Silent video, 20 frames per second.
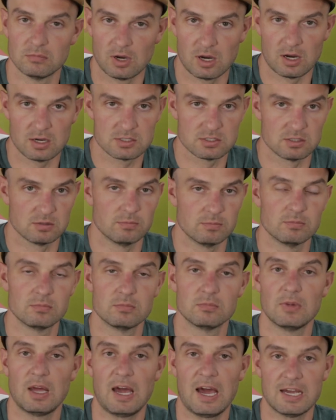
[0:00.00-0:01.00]
awesome.
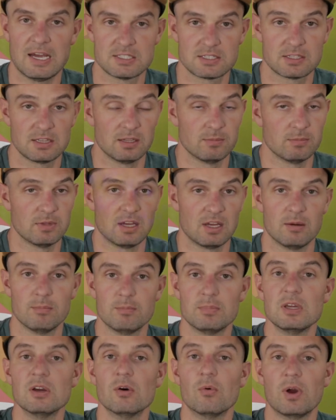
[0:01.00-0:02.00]
Ask them
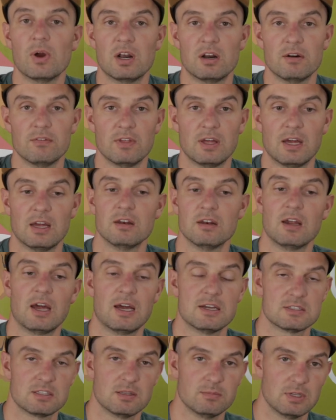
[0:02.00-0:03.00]
that, be aware of that,
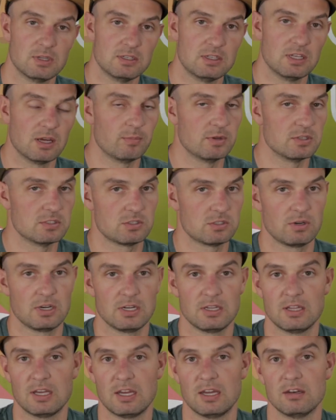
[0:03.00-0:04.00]
ask them to
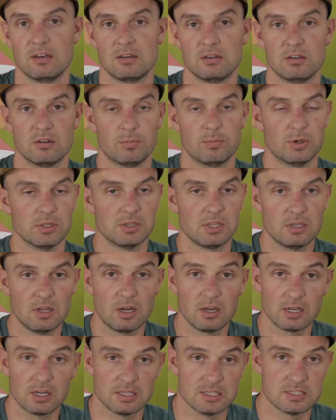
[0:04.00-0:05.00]
demonstrate that, put the
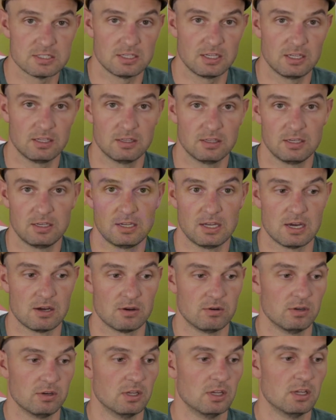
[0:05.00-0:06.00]
dog in the sit and the
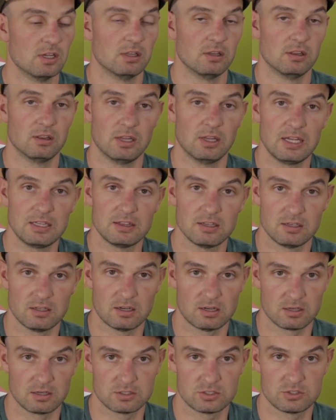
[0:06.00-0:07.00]
down, let the
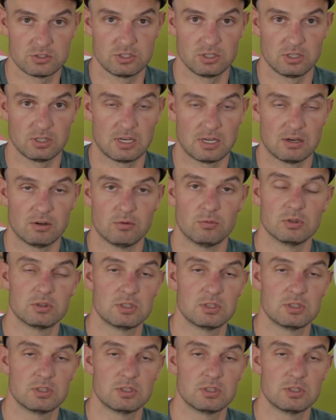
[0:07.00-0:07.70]
dogs chill out.